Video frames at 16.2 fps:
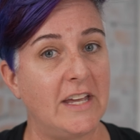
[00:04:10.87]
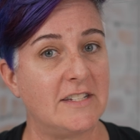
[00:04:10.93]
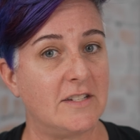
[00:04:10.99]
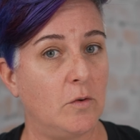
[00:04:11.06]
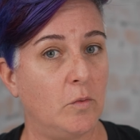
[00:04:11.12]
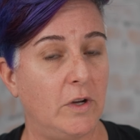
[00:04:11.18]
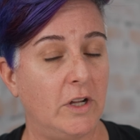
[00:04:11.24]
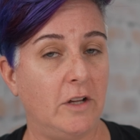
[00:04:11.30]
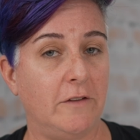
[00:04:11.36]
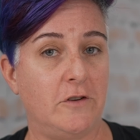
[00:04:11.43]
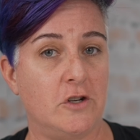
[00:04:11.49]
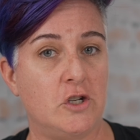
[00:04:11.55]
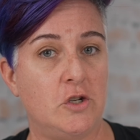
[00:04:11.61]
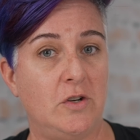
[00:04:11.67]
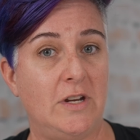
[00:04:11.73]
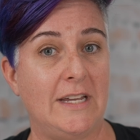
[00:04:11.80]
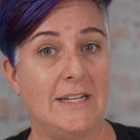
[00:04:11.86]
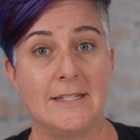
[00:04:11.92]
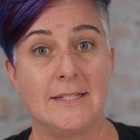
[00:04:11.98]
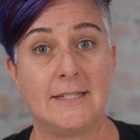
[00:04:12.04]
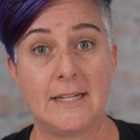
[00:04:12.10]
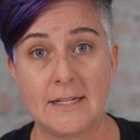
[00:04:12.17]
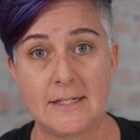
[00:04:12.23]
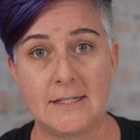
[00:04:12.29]
as it will if you're shooting in
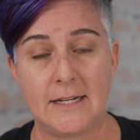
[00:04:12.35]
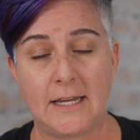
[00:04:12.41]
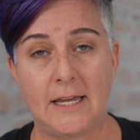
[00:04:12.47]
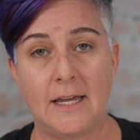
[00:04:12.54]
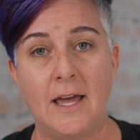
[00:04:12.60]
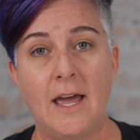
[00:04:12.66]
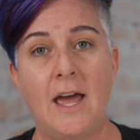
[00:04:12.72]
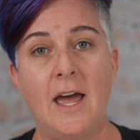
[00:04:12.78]
60.